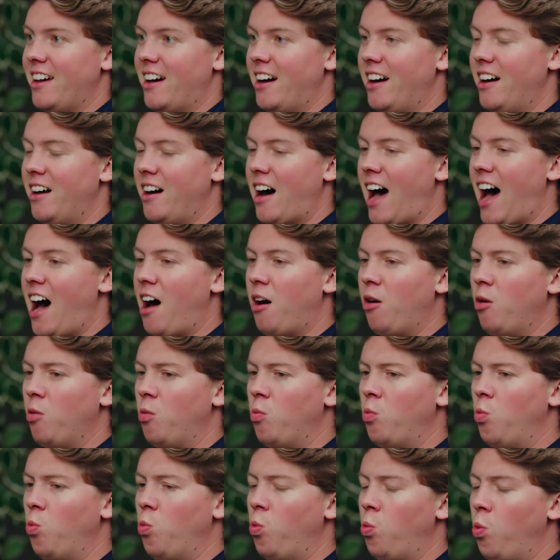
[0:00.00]

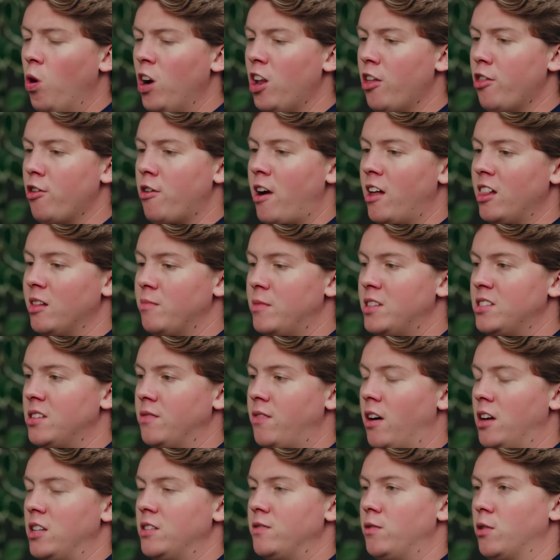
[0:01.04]
What other elements
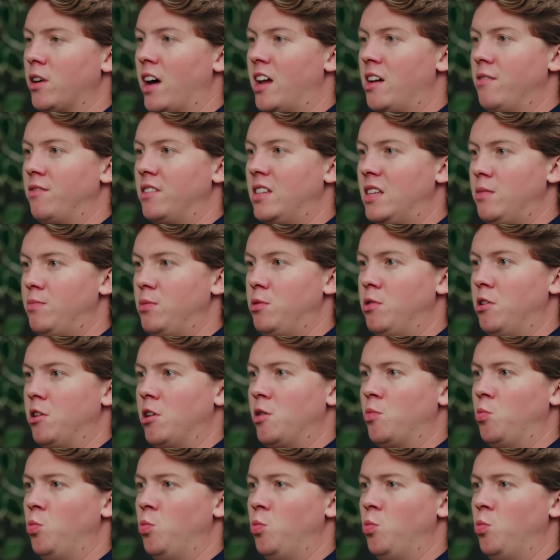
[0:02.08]
of Huntsville kind of keep you here,